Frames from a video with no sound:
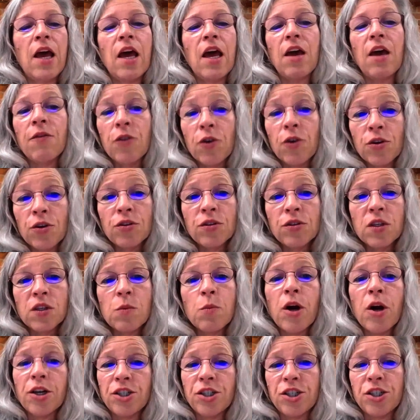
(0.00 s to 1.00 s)
If you're
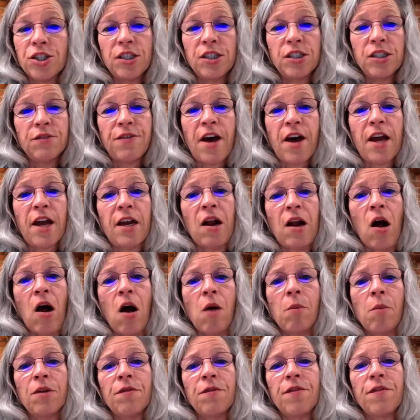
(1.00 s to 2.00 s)
using partially defatted
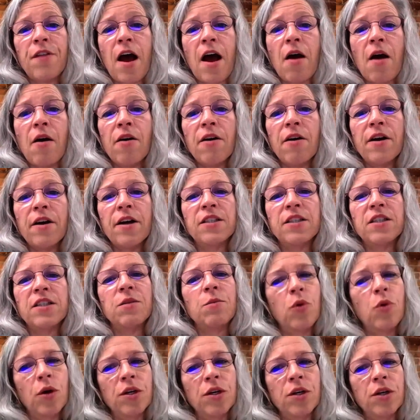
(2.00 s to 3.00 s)
almond flour, it's
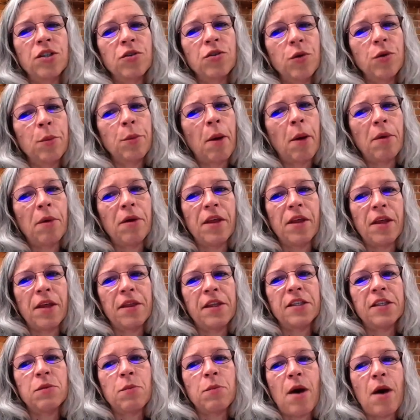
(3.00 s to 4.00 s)
important to remember
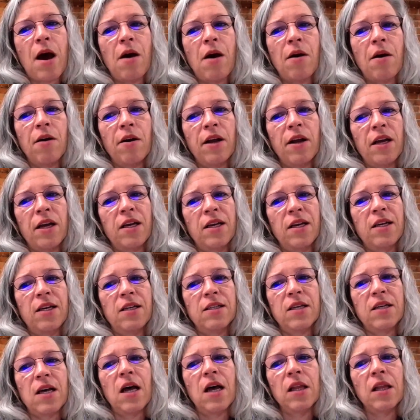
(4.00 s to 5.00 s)
that this powder
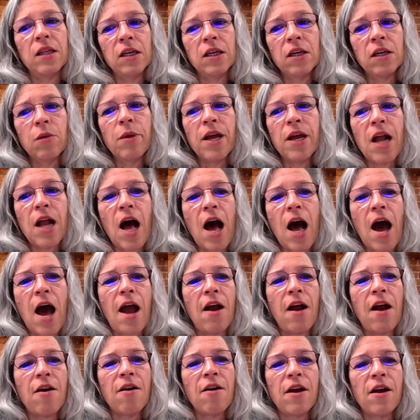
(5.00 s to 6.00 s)
is a little bit
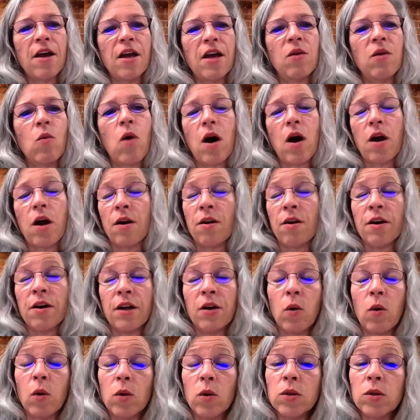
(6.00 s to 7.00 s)
higher in water
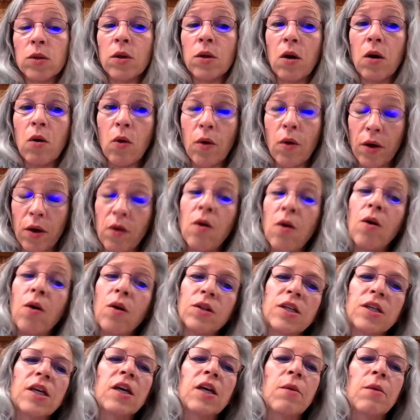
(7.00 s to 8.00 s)
and oil
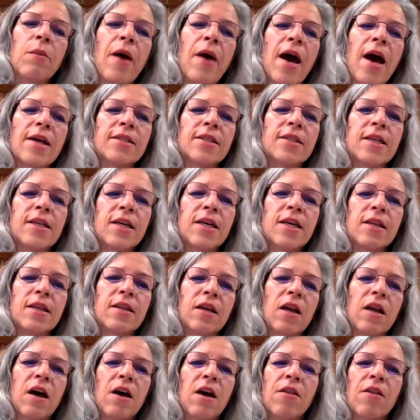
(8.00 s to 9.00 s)
holding capacity
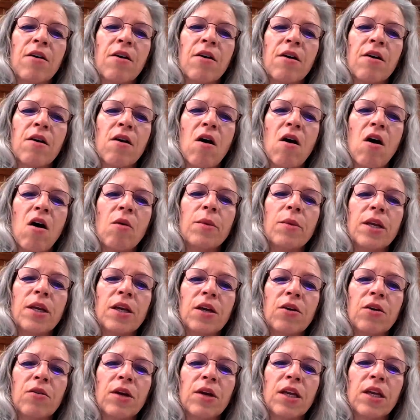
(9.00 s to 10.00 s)
than other
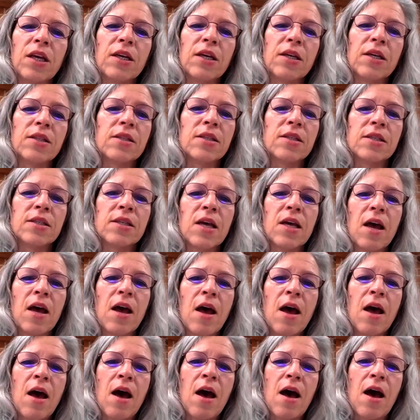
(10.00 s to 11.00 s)
almond ingredients.
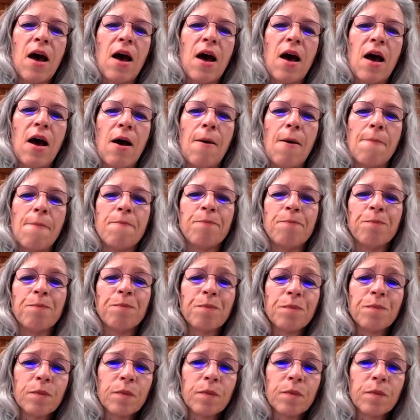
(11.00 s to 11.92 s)
And